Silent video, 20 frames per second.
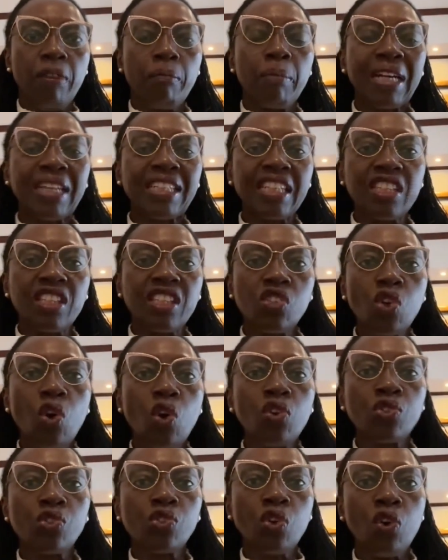but it's
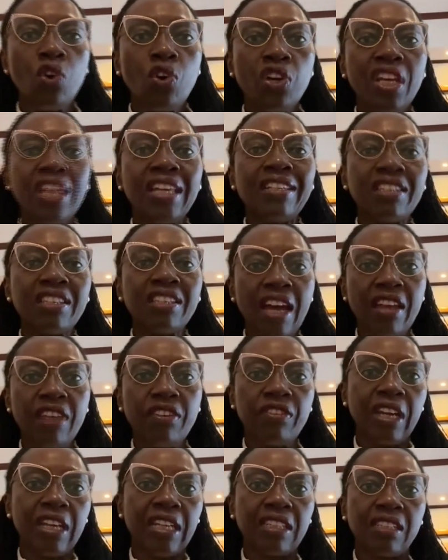also in
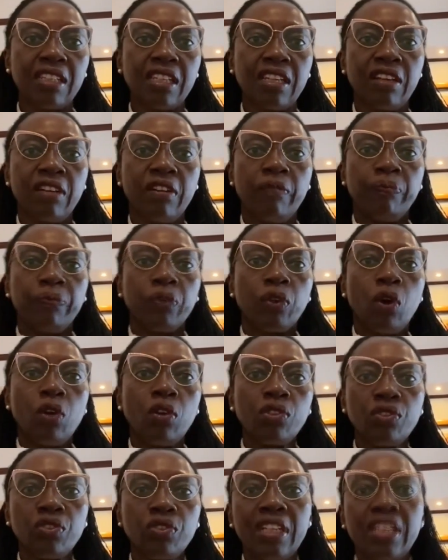direct
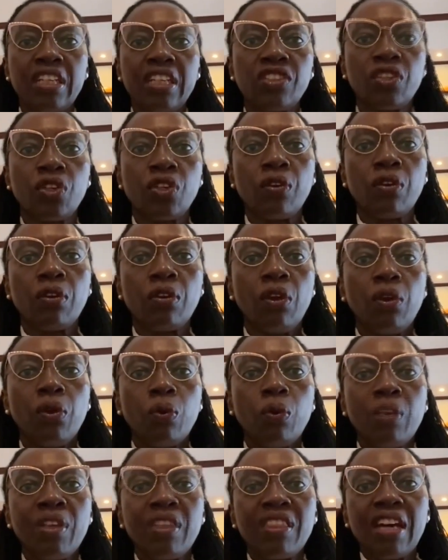contradiction
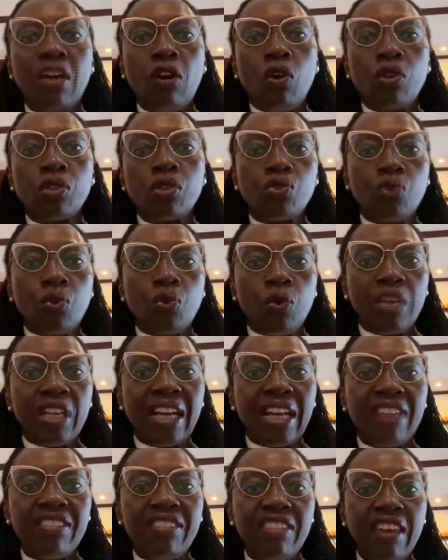with the court
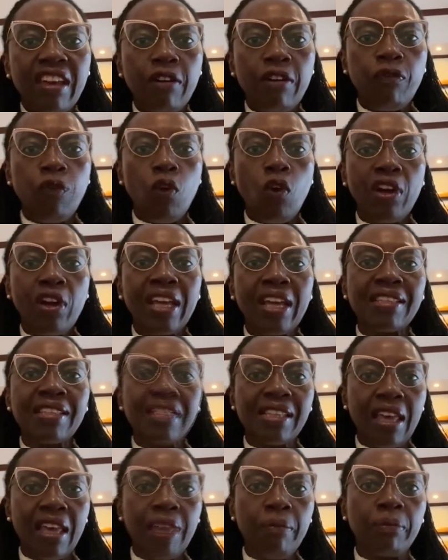ruling and therefore
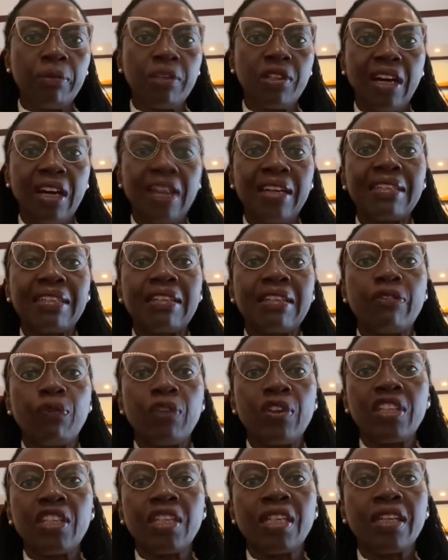is aimed at
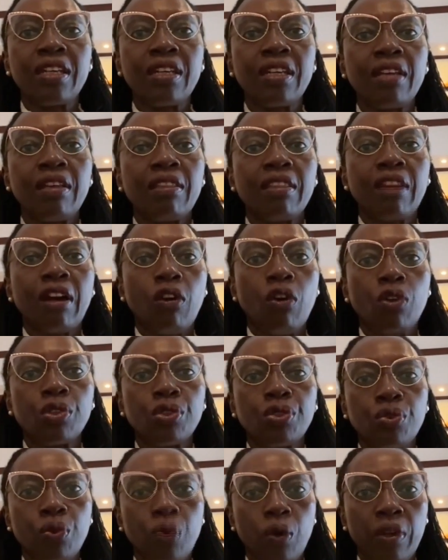defeating the
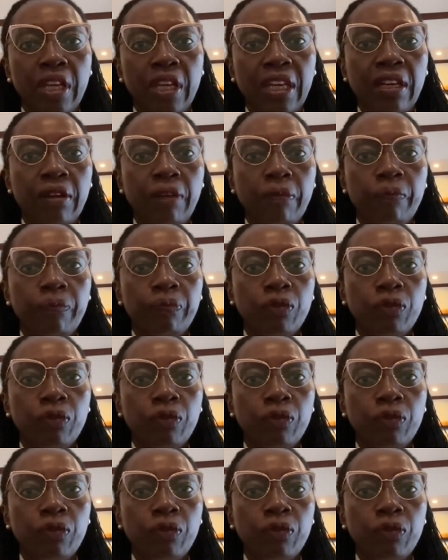court ruling.